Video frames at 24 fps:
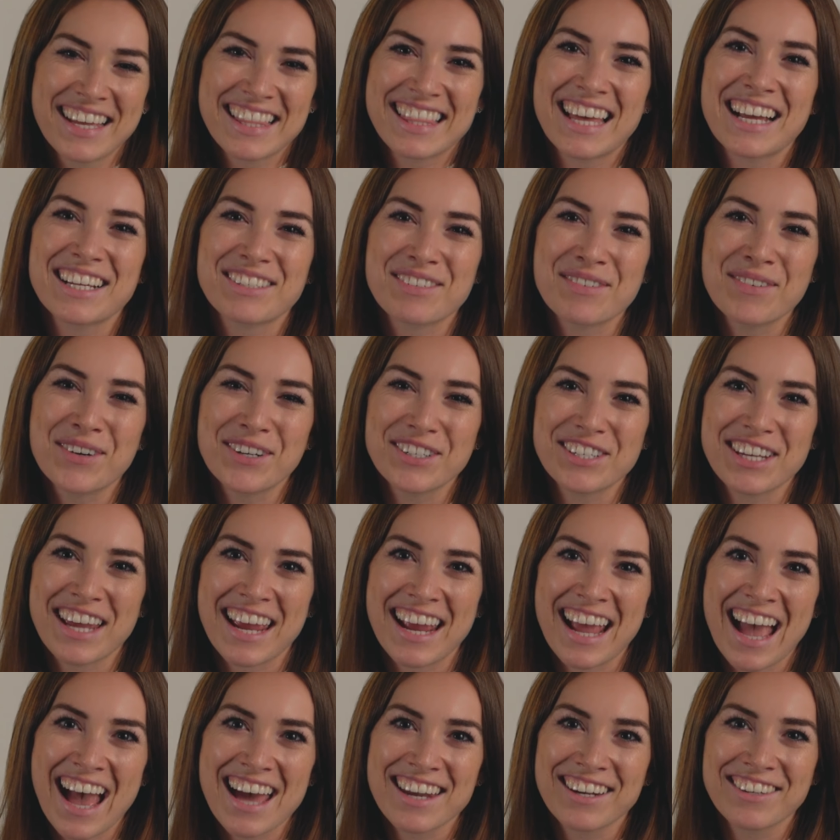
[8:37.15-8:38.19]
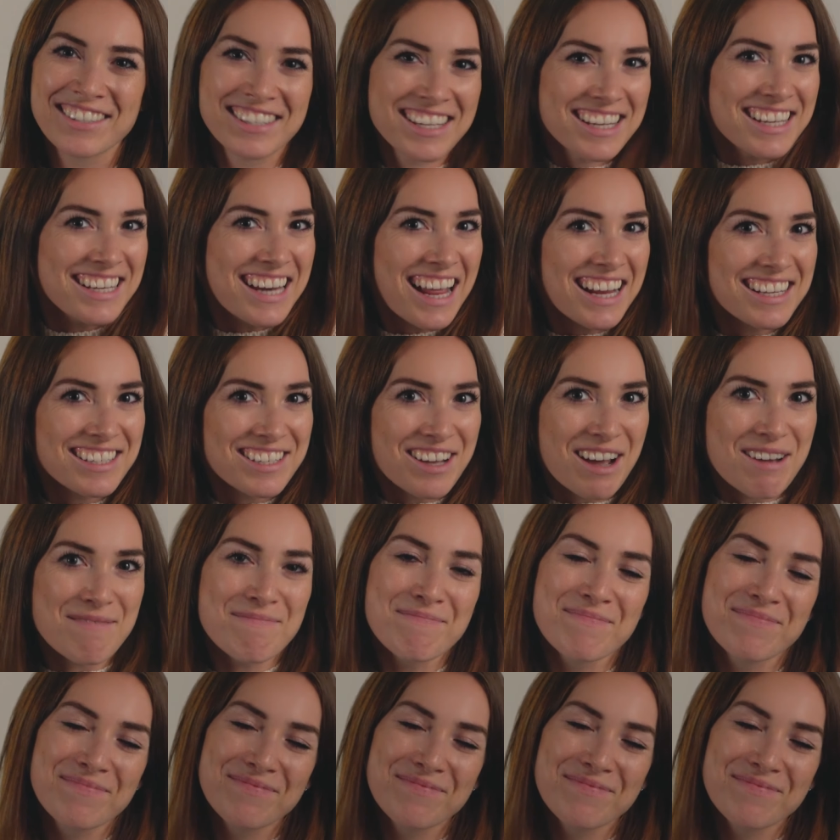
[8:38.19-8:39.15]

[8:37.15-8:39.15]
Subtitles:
Thanks for watching, and I'll see you next time.